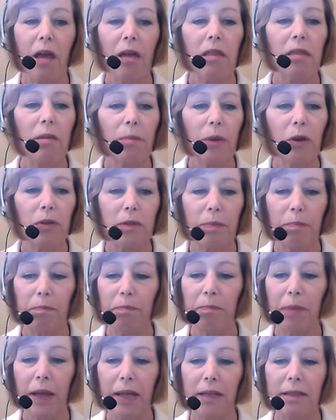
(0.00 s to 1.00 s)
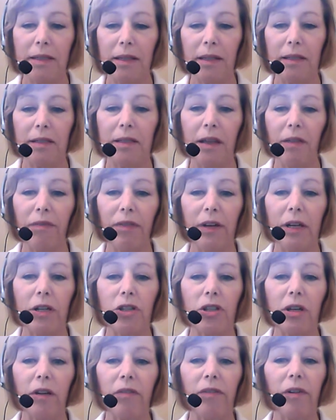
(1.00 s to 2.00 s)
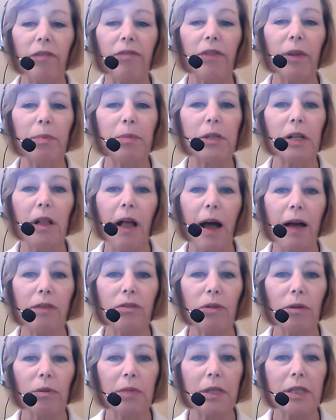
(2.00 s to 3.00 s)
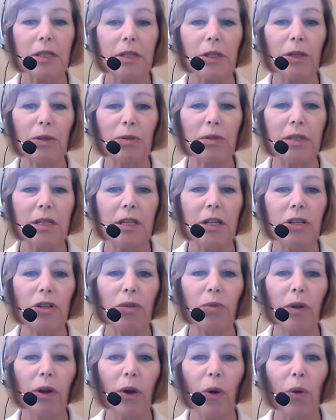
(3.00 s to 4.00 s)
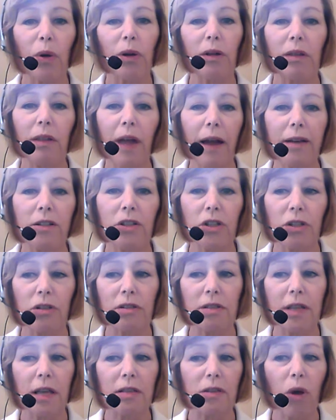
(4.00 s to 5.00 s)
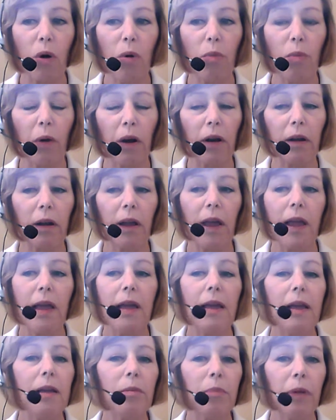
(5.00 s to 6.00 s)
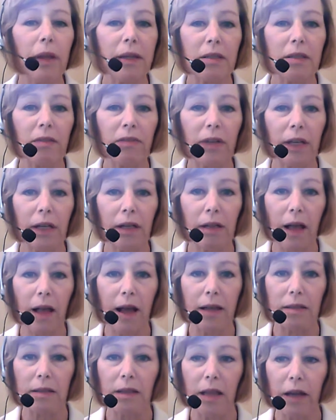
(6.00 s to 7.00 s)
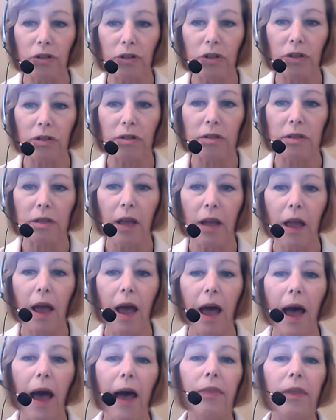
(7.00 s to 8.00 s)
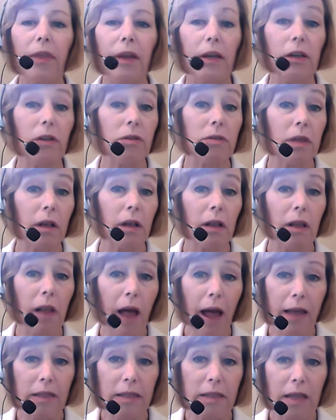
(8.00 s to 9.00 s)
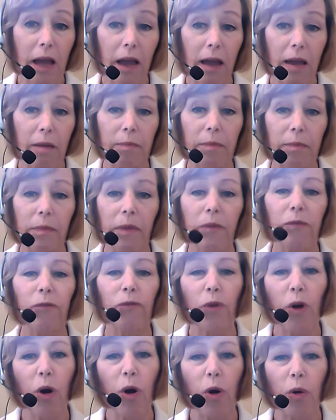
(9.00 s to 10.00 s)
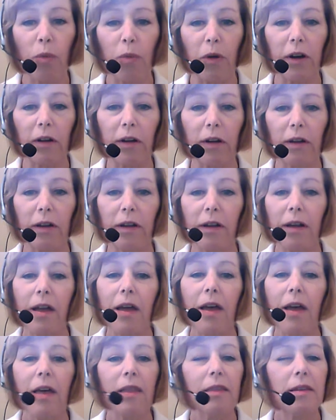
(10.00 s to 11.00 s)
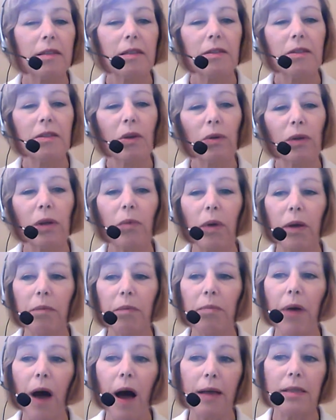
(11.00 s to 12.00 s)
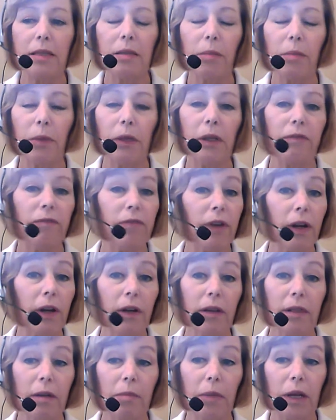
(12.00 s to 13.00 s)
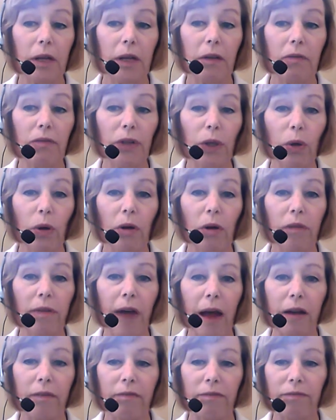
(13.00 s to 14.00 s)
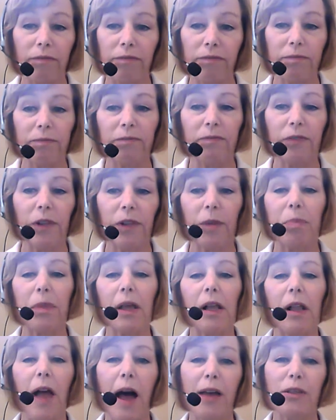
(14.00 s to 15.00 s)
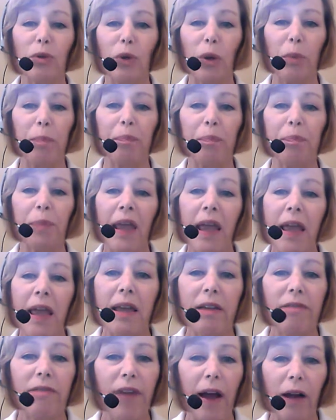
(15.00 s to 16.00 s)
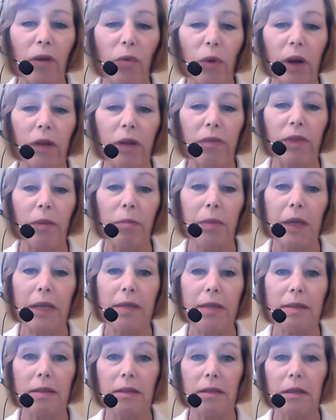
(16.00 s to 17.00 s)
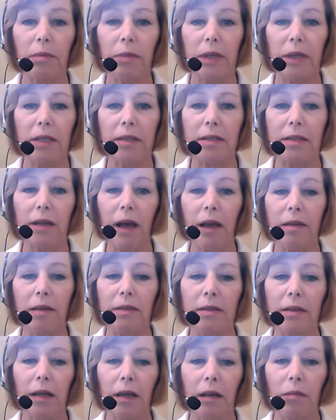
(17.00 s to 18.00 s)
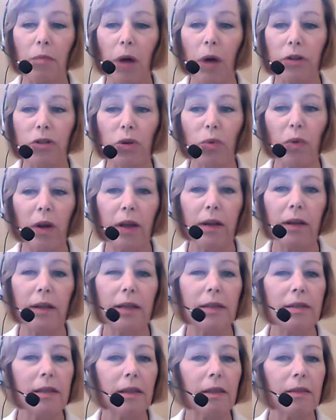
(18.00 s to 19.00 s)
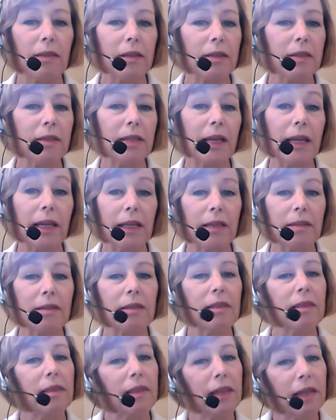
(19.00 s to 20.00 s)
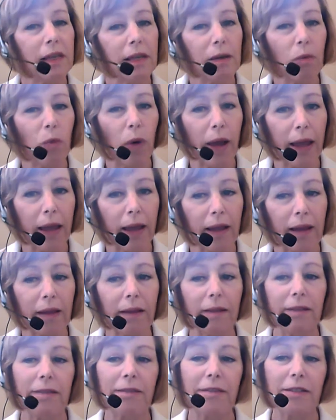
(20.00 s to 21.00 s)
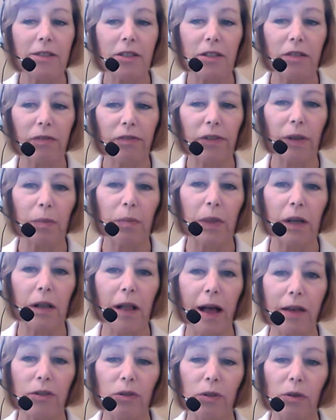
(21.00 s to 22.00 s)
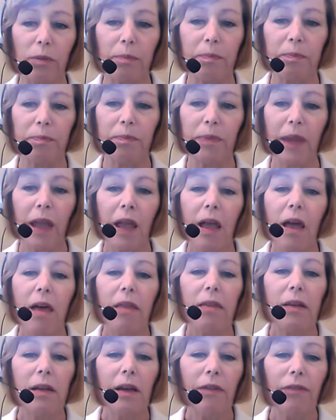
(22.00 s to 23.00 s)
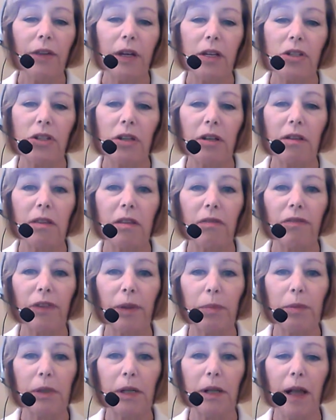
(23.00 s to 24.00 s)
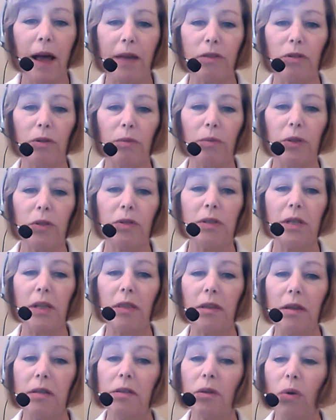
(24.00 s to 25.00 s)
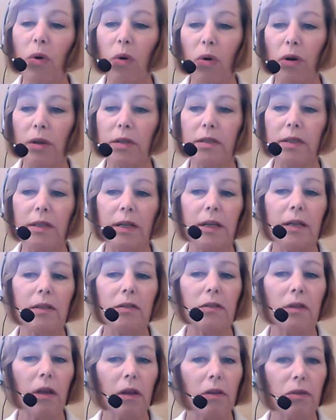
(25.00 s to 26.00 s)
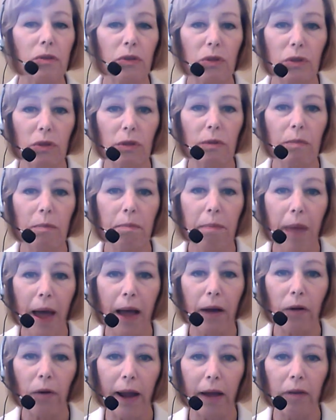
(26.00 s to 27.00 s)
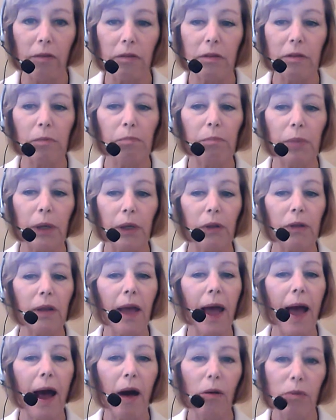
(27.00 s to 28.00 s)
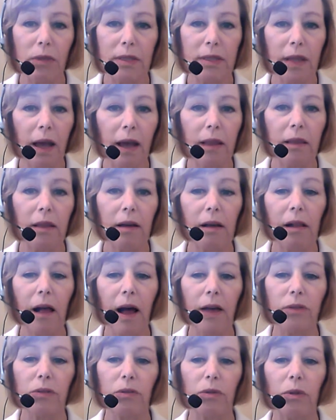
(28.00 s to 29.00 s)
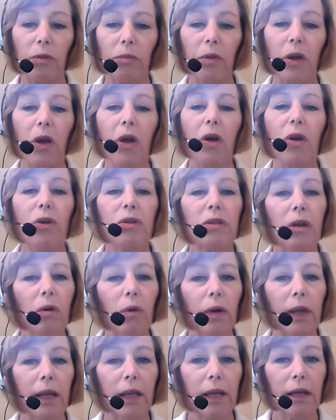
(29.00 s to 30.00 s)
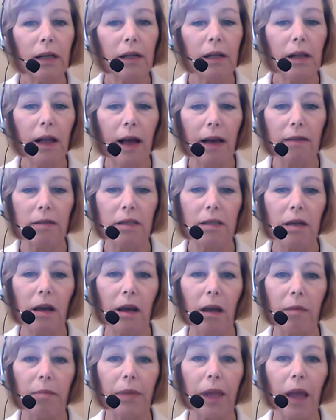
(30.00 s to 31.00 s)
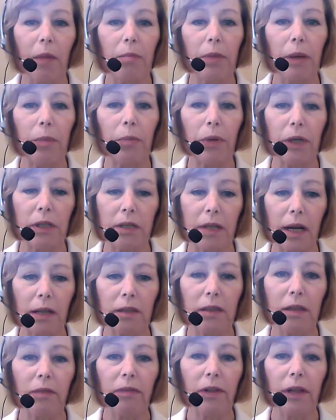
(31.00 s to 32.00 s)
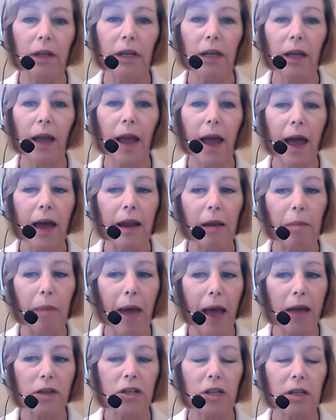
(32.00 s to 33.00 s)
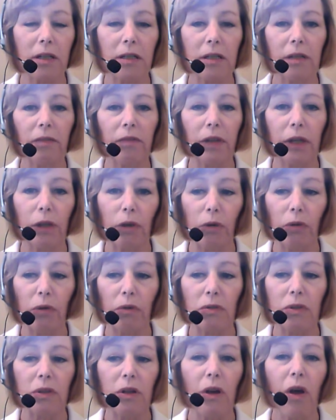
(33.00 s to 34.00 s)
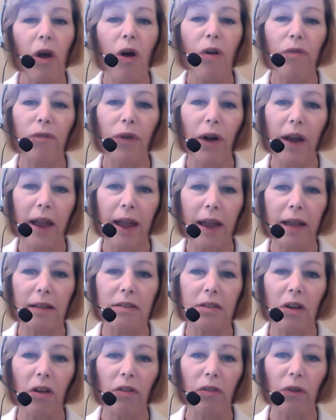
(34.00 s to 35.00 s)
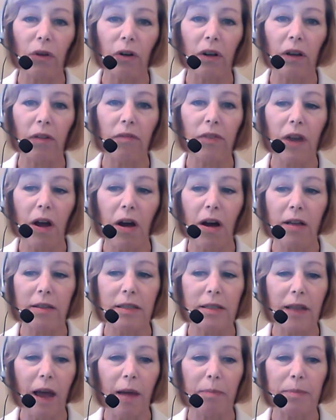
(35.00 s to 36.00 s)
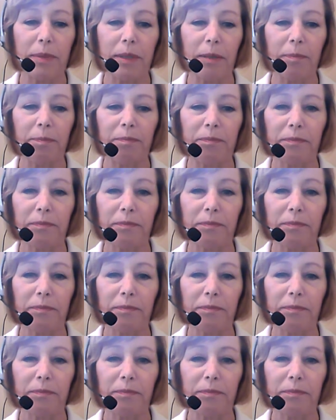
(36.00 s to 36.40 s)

The most basic definition of a flipped classroom is to use teacher-recorded lectures as homework in place of in-class lectures, and then use the class time for homework. This is only one possible and very limited view of how to flip the classroom. In fact, one of the myths to be discussed in Module 1 is that this is the way to flip the classroom. The definition of the flipped classroom used in this course is student background built outside the classroom so in-class time can be productively and imaginatively used for hands-on learning of the concepts.